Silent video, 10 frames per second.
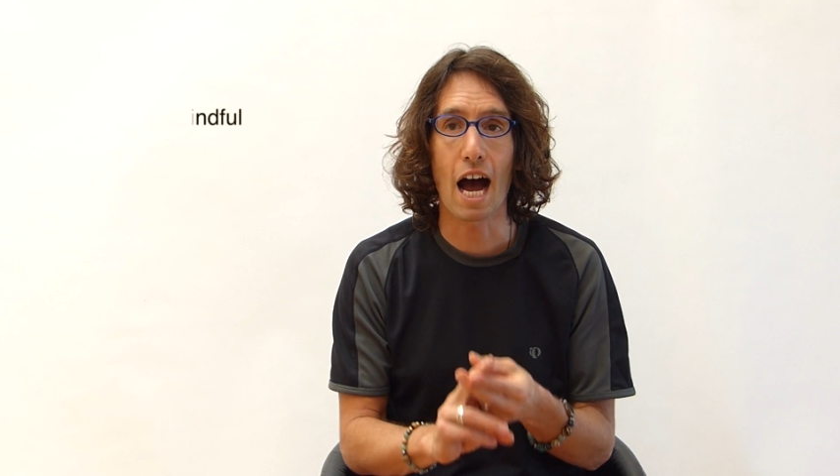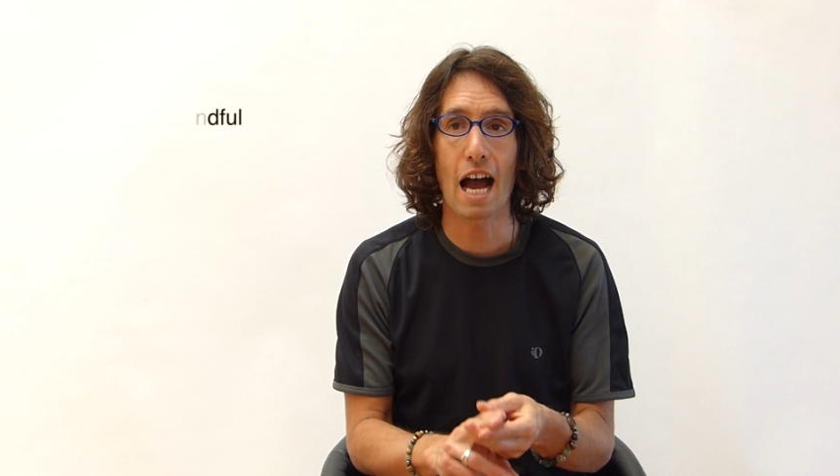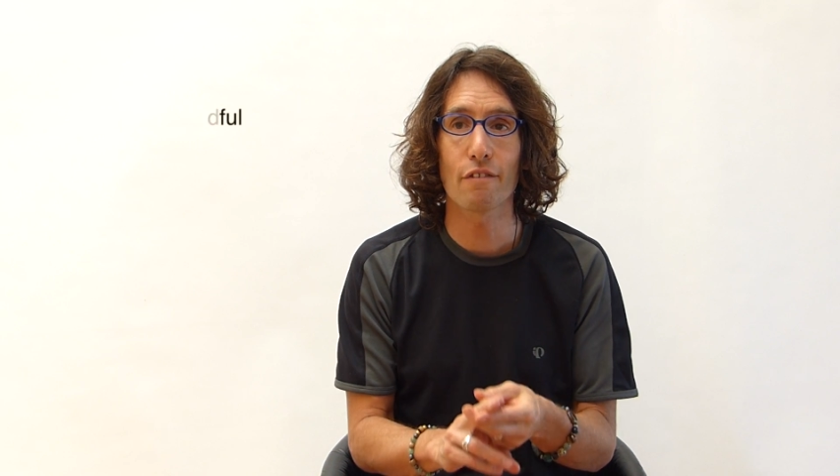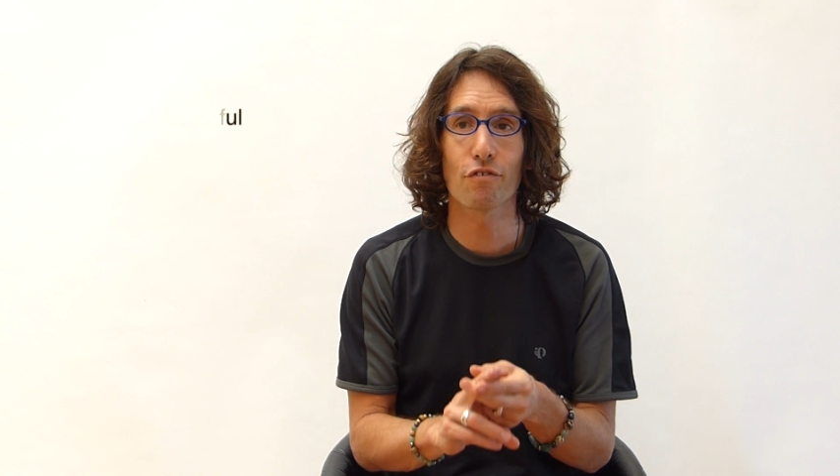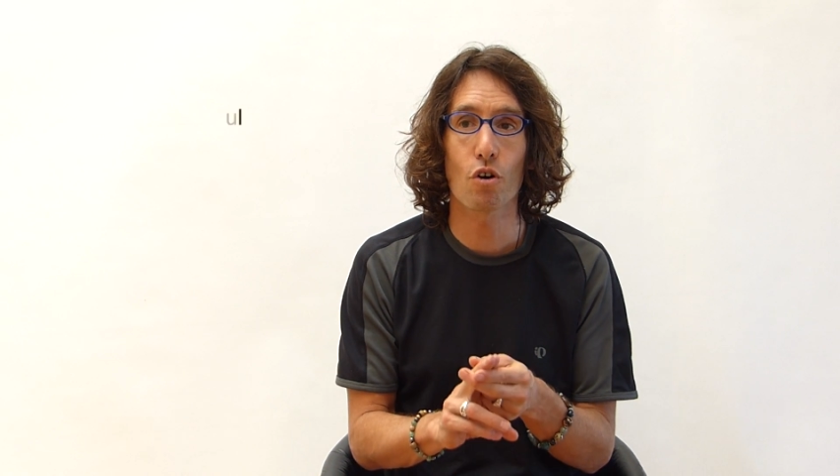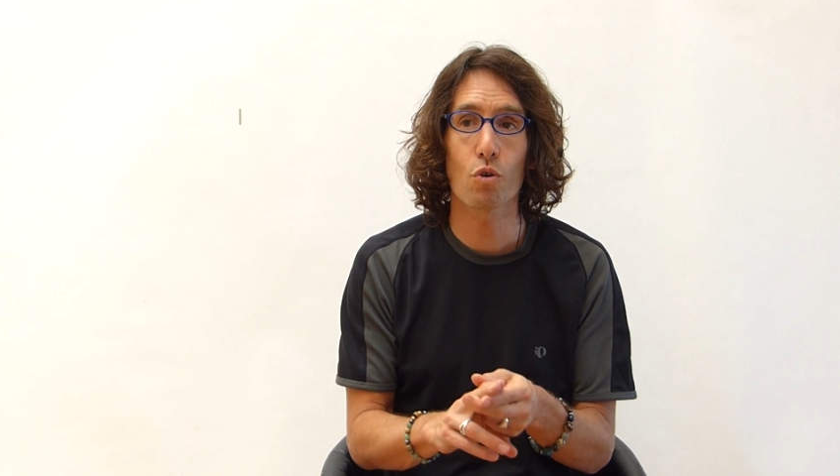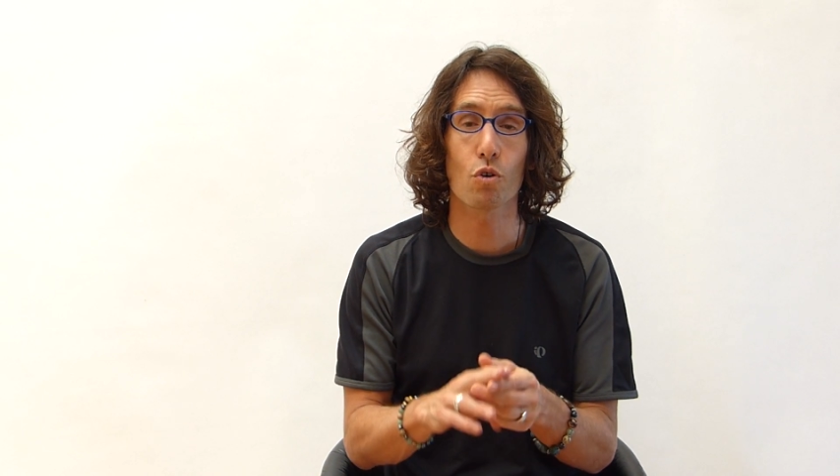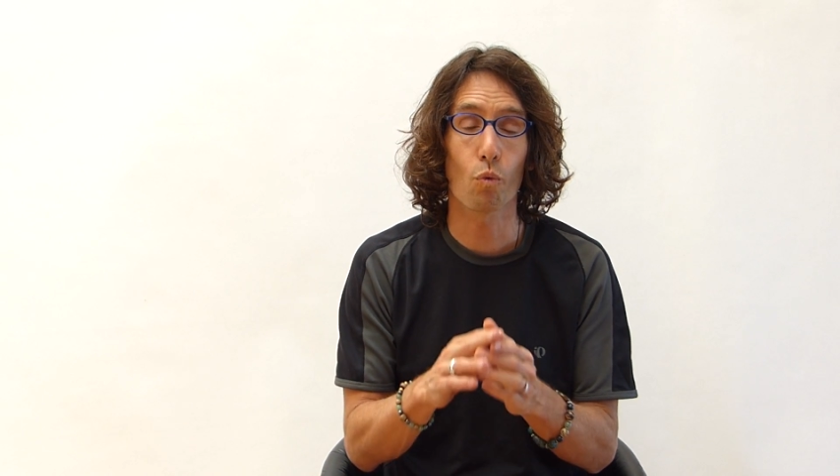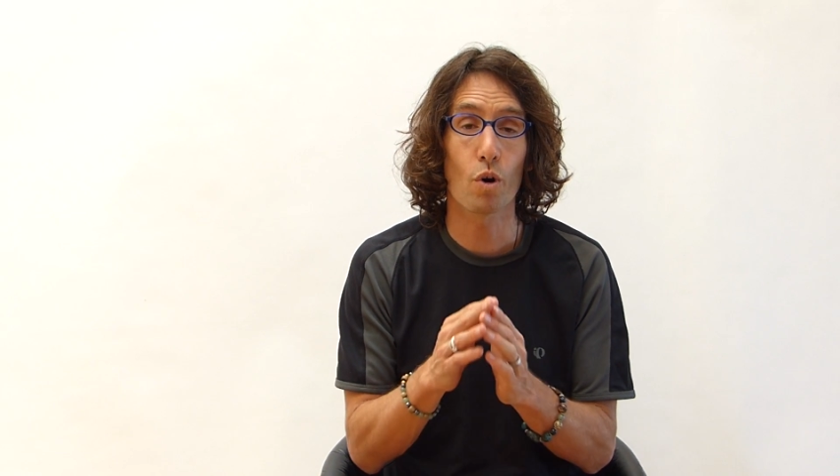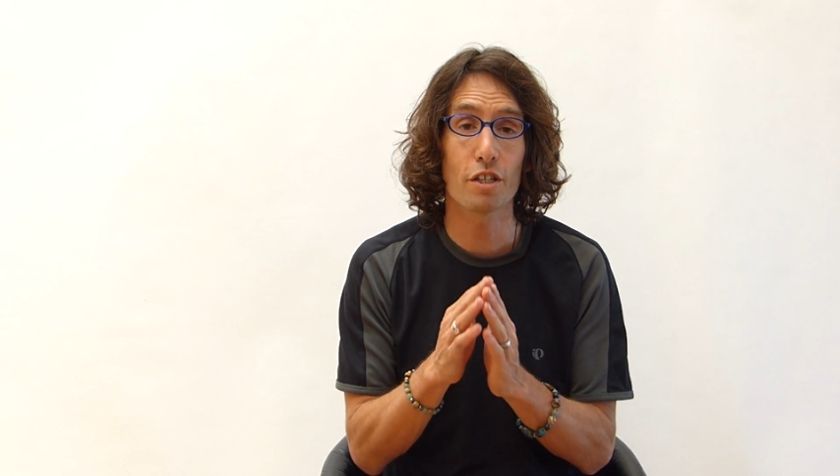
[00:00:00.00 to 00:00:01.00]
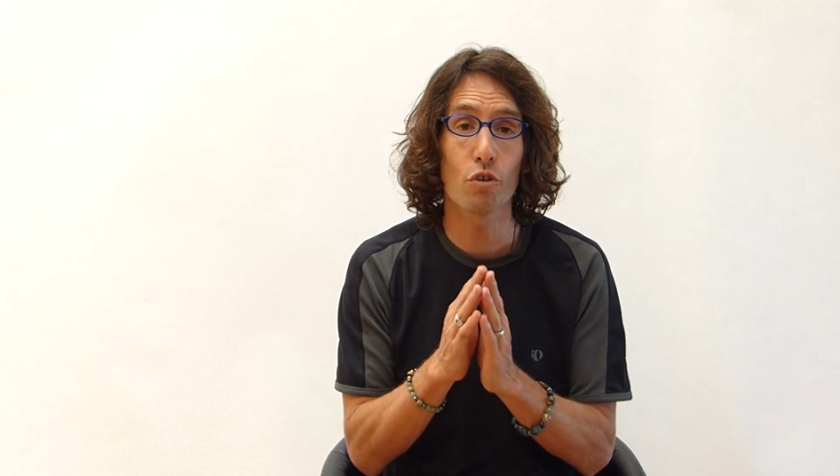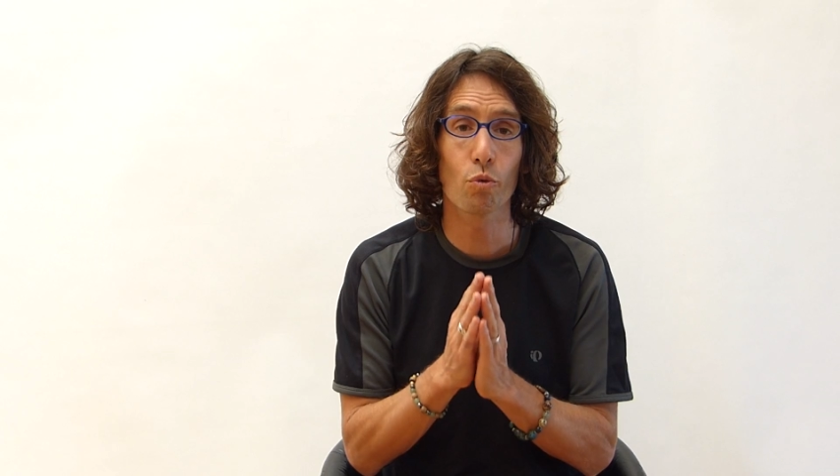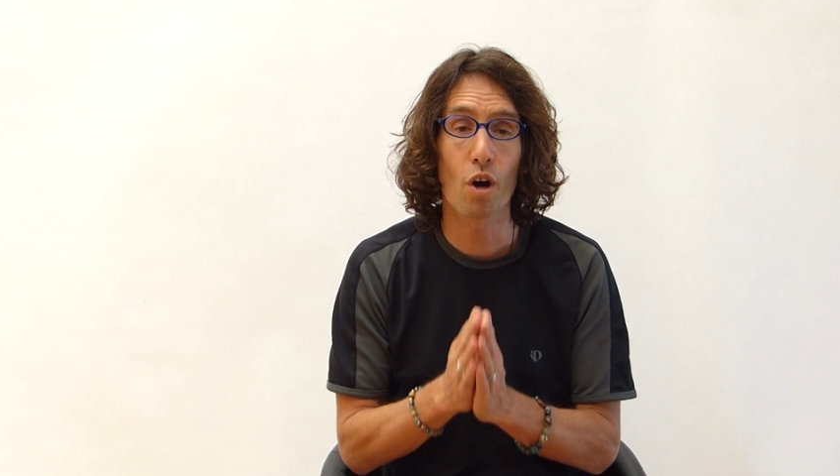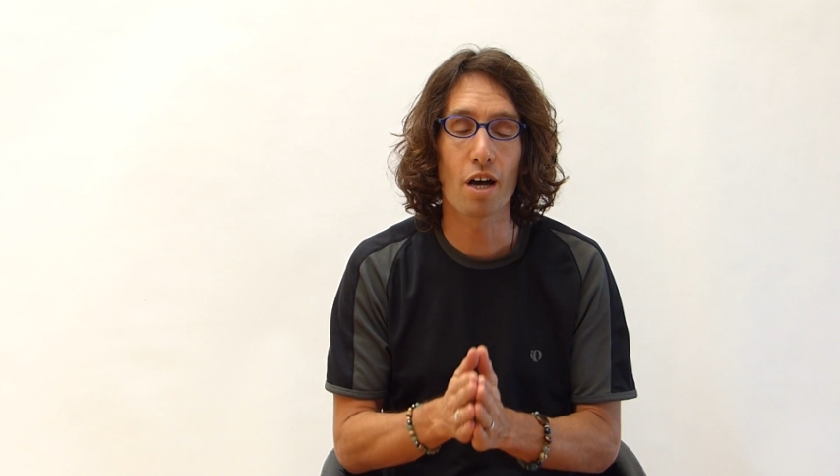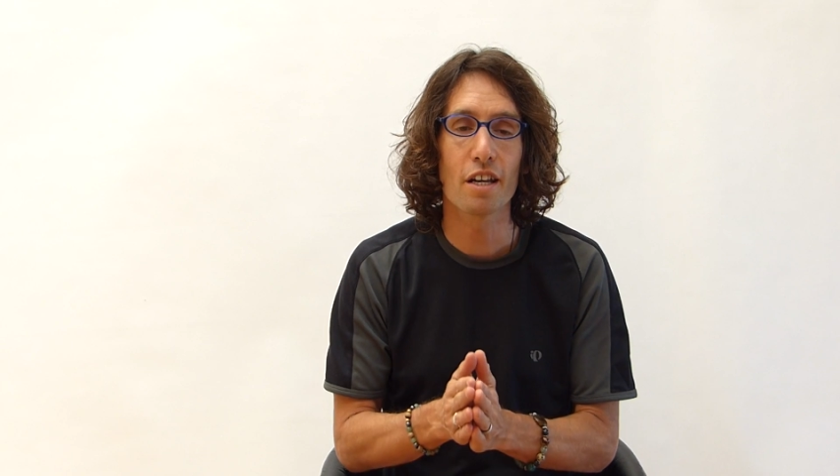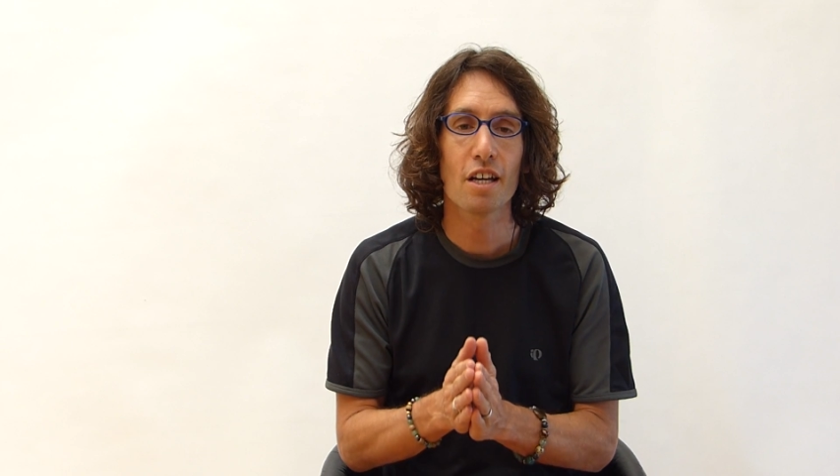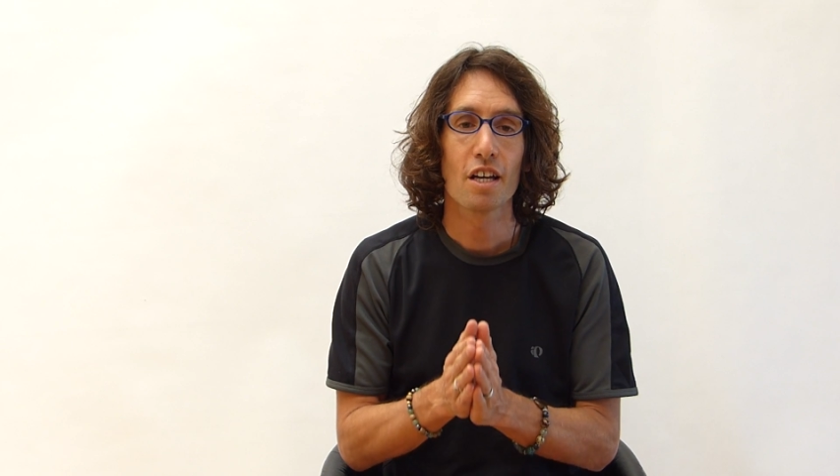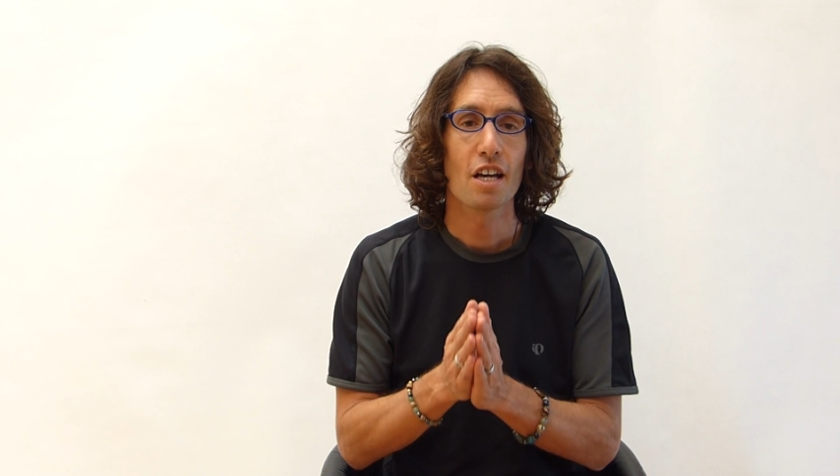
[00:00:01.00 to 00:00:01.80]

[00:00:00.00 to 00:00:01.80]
iPhone when you run